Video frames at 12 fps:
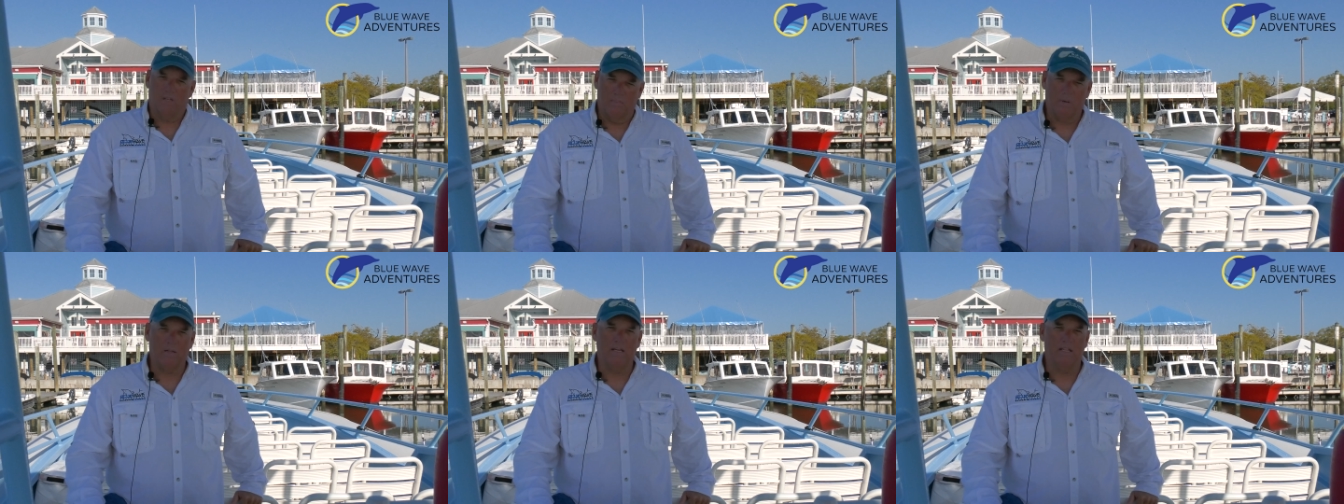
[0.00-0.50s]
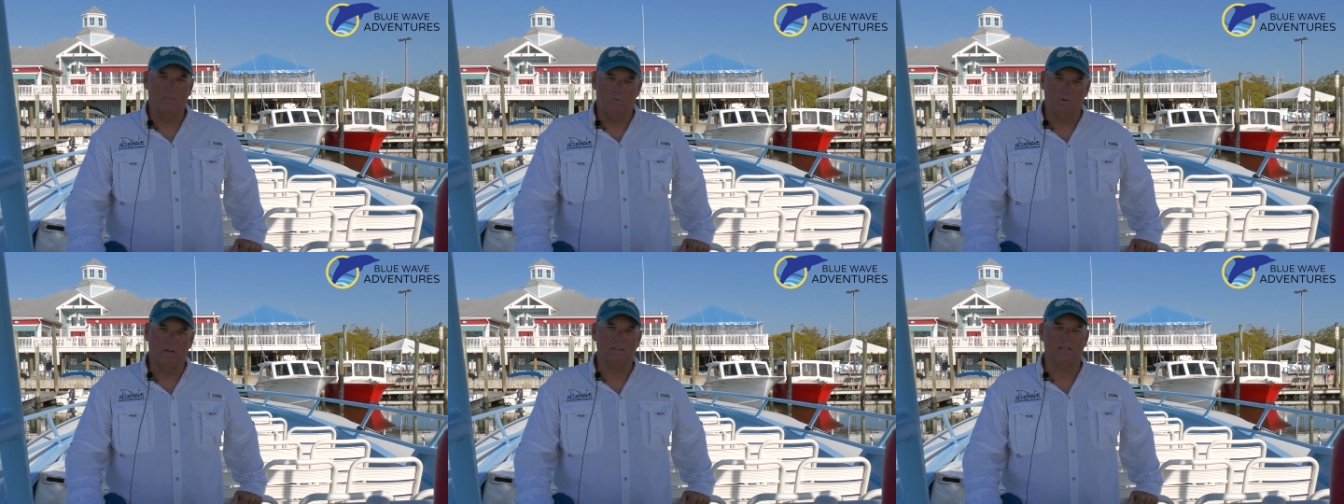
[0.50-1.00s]
typically in the
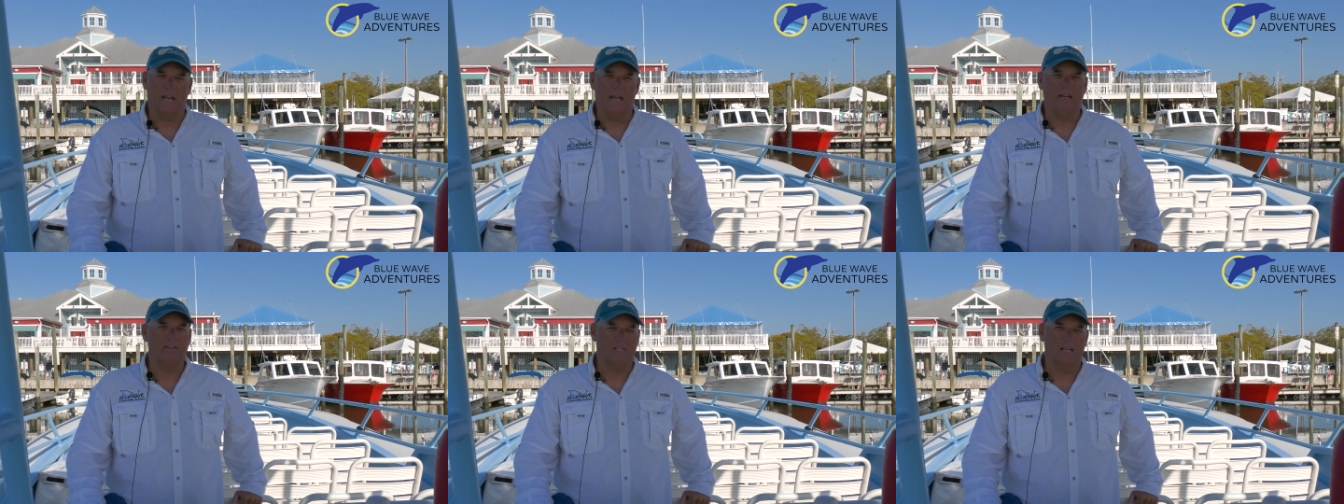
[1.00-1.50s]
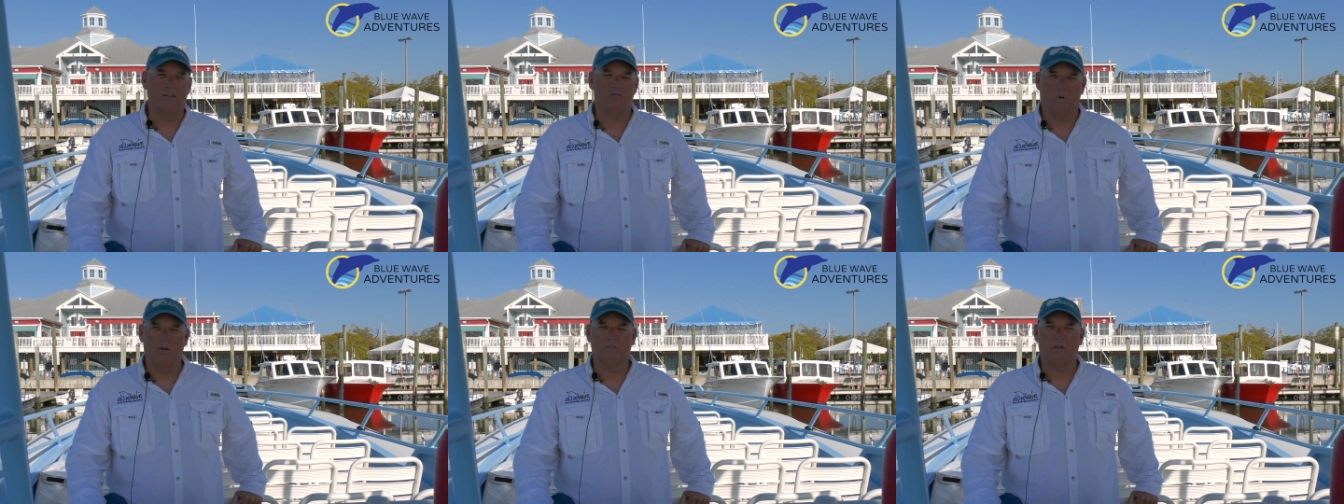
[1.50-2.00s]
mornings, 8, 10,
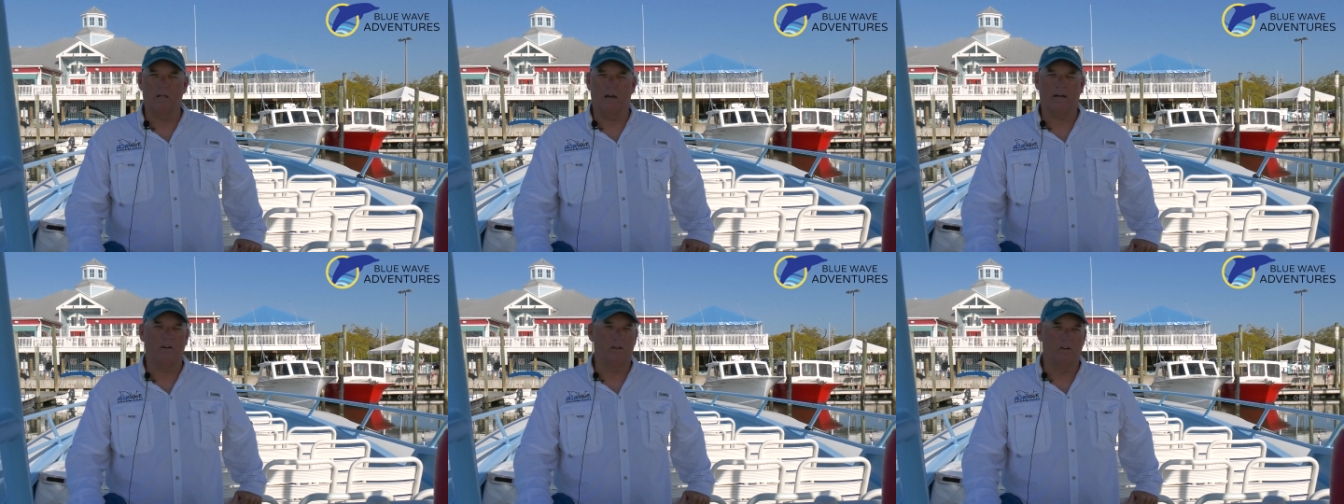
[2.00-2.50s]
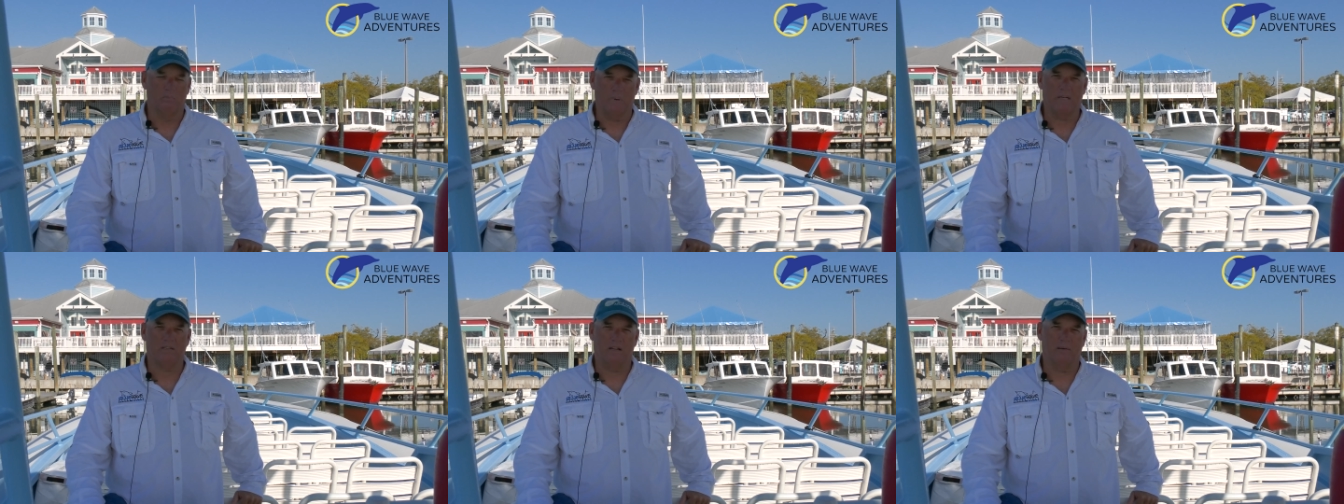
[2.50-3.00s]
12 o'clock are your
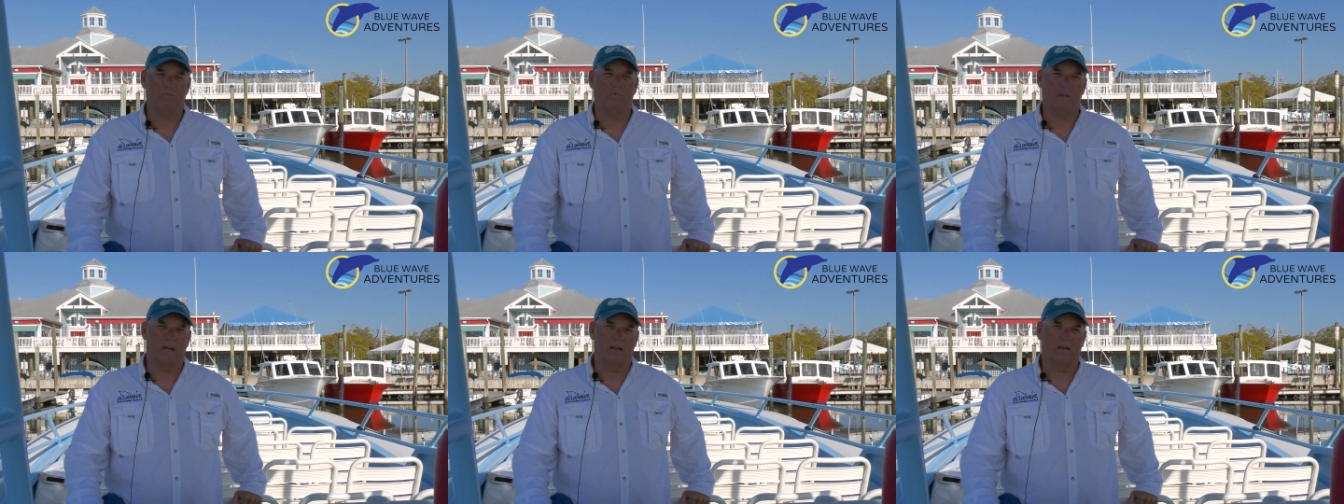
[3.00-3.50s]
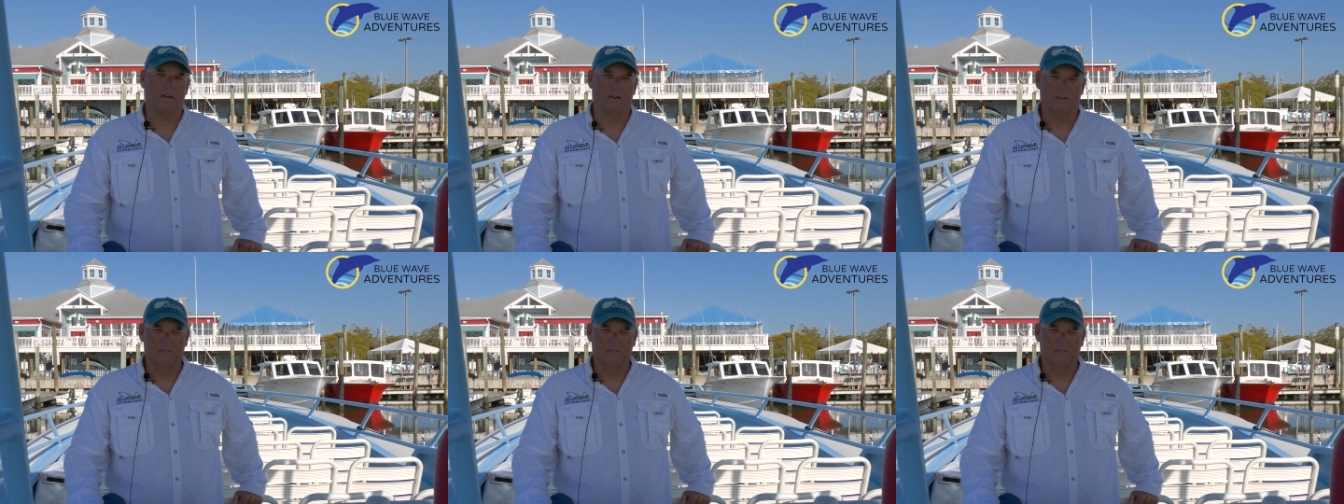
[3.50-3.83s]
best times to be out here.